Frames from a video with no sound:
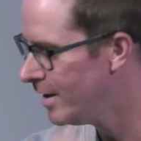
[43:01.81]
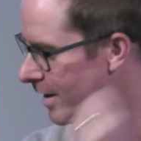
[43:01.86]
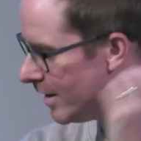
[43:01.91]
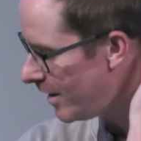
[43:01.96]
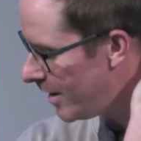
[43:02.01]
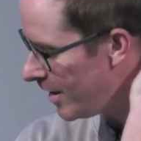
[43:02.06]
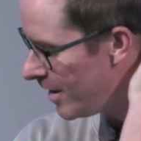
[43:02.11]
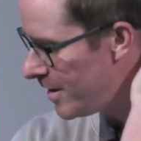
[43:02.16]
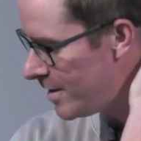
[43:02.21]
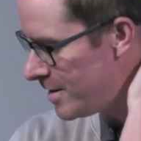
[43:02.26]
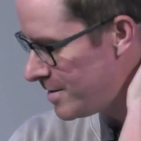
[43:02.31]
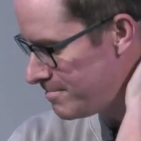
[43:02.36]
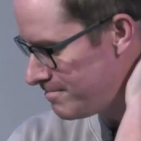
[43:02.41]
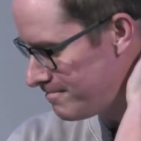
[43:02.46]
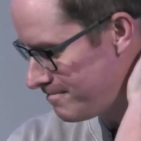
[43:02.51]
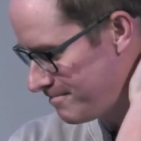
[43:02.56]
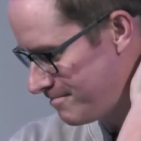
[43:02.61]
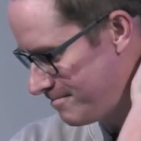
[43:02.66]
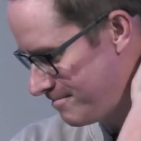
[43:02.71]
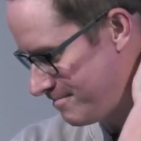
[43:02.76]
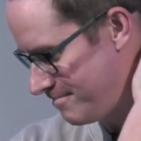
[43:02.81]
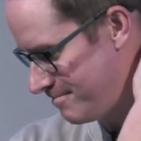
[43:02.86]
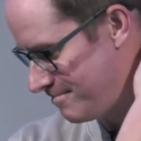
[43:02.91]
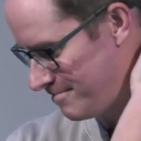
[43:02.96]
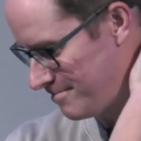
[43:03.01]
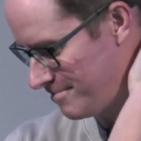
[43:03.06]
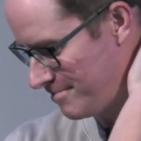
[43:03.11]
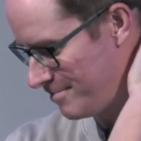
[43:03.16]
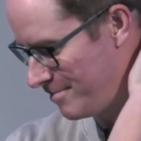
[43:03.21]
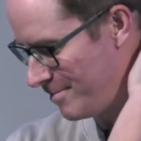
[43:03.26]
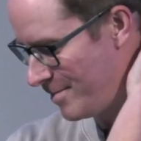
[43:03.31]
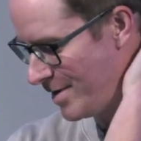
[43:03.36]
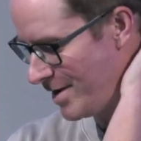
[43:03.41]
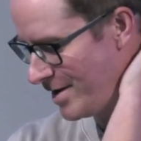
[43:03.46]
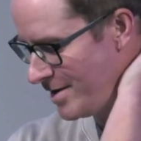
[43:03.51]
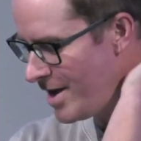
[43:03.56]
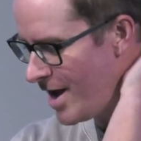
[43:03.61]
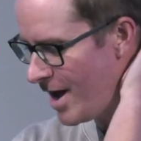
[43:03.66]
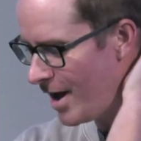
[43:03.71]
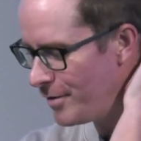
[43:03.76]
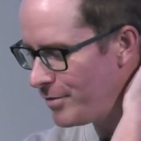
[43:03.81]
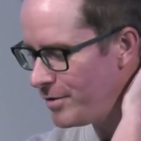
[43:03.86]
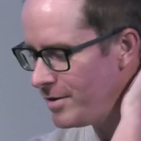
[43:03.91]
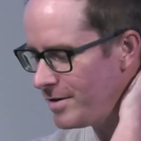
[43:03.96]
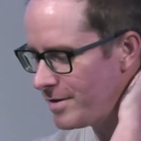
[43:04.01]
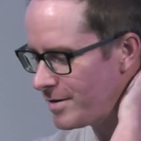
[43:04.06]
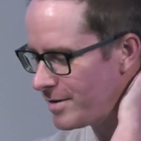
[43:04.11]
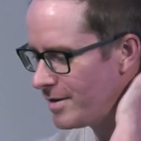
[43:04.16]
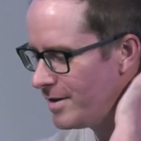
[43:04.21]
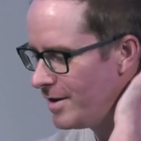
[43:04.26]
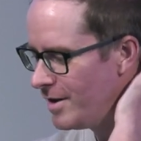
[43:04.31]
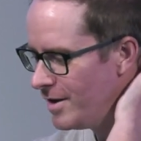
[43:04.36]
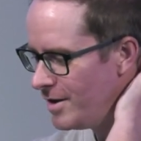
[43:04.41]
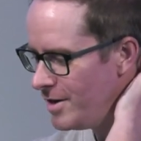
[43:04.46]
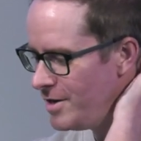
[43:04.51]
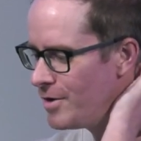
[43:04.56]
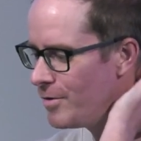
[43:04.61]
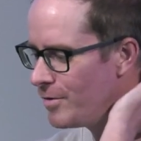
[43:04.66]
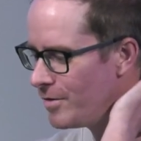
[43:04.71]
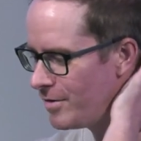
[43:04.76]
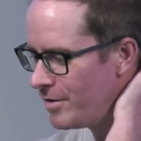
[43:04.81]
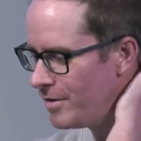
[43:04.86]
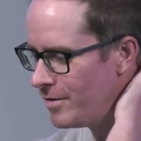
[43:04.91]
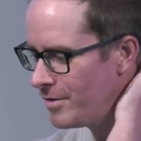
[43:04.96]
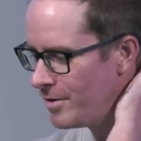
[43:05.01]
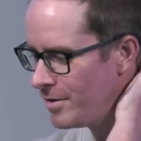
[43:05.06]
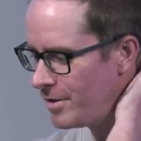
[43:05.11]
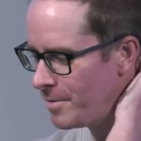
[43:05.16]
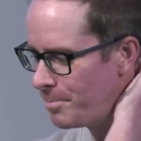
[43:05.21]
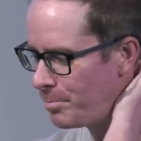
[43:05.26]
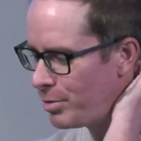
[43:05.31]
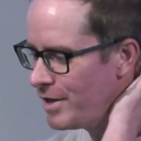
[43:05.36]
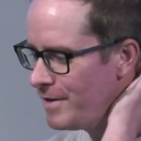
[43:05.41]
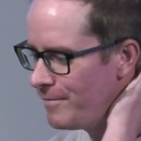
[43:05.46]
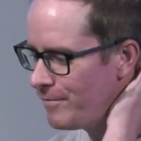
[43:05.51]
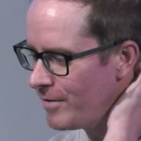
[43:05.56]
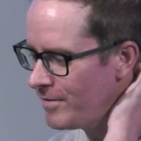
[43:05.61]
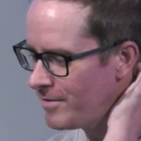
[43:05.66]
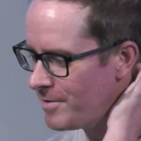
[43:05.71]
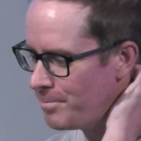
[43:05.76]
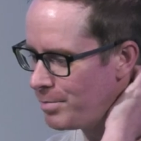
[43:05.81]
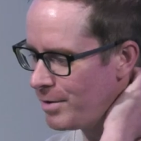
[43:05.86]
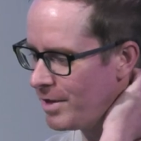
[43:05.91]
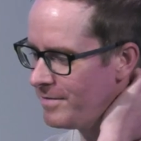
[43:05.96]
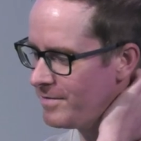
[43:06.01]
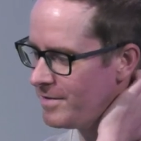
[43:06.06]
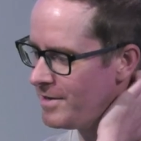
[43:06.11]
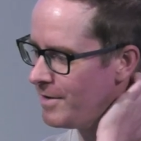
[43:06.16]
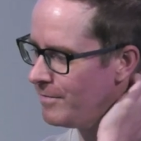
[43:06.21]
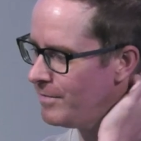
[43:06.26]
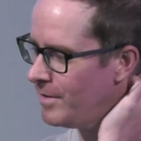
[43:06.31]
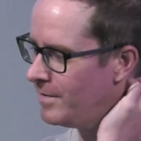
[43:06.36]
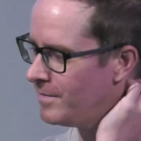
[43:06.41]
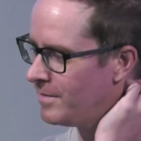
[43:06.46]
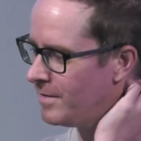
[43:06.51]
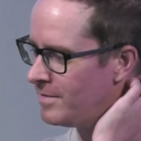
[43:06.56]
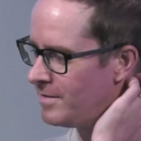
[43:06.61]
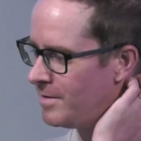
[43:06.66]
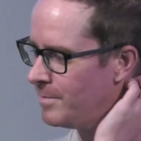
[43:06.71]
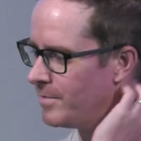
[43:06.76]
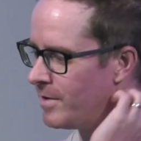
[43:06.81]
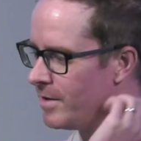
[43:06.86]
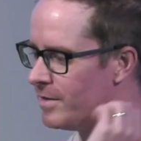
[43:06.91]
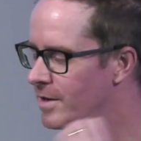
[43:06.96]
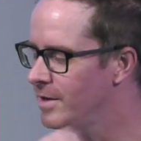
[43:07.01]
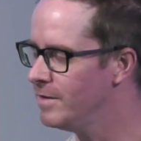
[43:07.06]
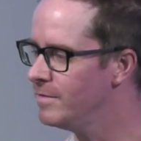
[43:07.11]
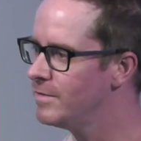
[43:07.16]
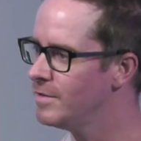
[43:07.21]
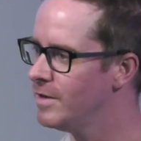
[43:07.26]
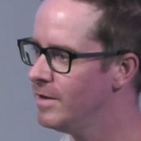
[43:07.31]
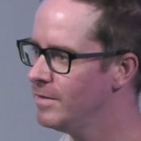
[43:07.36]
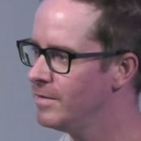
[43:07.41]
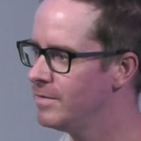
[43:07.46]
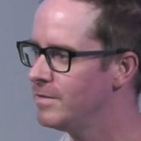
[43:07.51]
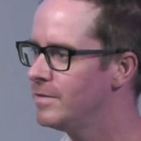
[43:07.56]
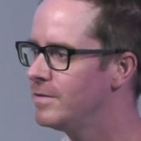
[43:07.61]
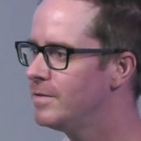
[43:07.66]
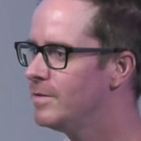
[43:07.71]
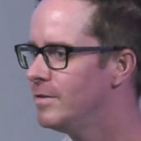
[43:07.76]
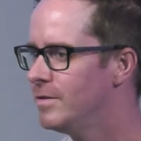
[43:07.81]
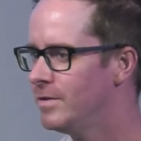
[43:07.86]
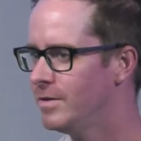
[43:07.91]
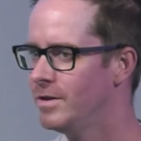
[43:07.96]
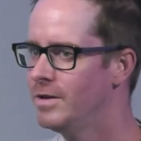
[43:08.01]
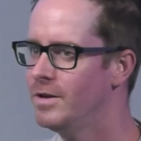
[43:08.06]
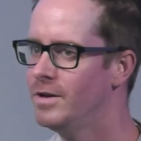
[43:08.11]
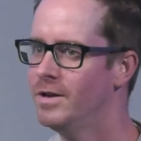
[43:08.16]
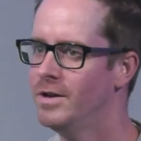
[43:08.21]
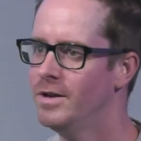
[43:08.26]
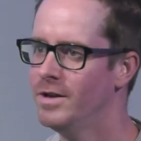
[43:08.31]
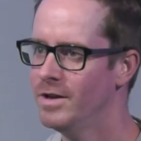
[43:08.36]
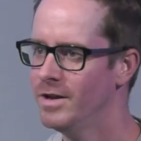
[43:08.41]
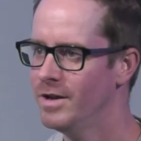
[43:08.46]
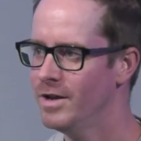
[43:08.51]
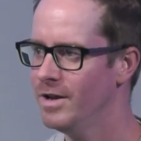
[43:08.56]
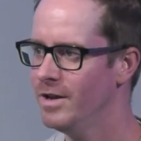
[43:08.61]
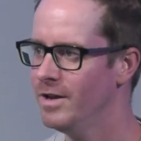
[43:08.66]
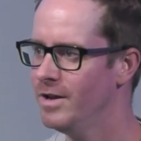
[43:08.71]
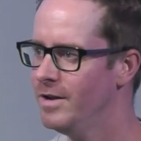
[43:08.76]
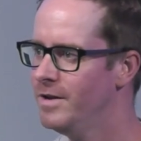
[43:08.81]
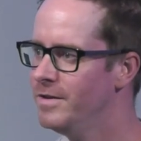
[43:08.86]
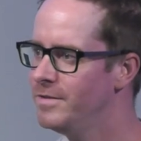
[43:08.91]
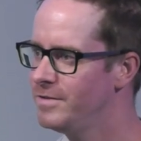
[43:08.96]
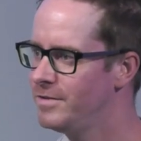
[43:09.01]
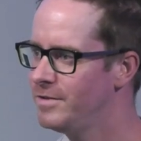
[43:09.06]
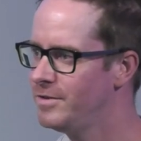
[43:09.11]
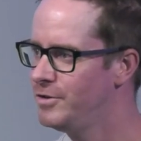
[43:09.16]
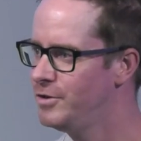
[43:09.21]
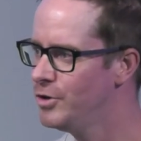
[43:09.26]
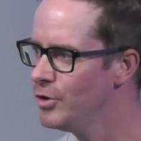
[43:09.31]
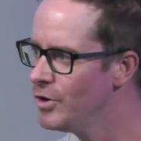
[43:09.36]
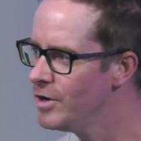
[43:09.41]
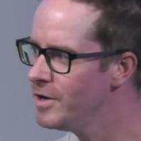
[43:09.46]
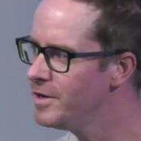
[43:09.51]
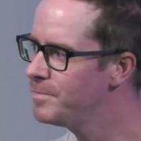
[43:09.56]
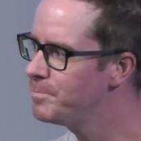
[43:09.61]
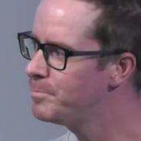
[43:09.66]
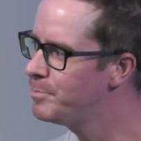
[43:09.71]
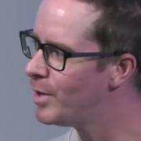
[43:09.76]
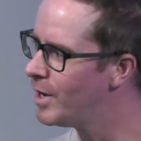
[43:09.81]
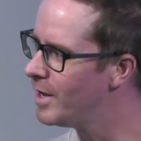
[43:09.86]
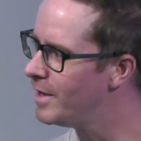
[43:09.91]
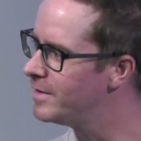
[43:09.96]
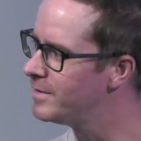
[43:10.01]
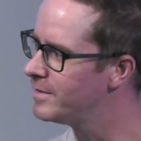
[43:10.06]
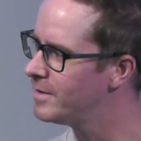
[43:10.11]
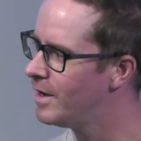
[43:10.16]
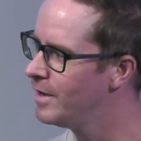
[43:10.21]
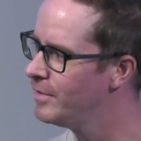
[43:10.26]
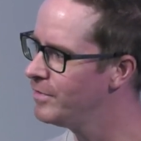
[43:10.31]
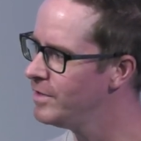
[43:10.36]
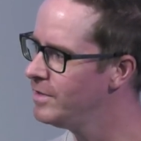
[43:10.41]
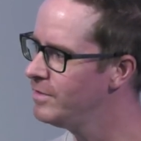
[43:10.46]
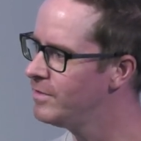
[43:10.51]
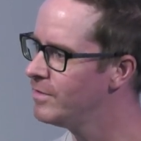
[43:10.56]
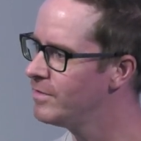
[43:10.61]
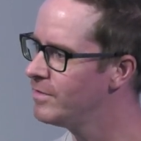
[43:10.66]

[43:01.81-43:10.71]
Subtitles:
I think, you know, the plea for simplicity of these systems, I think, is good, but I think there's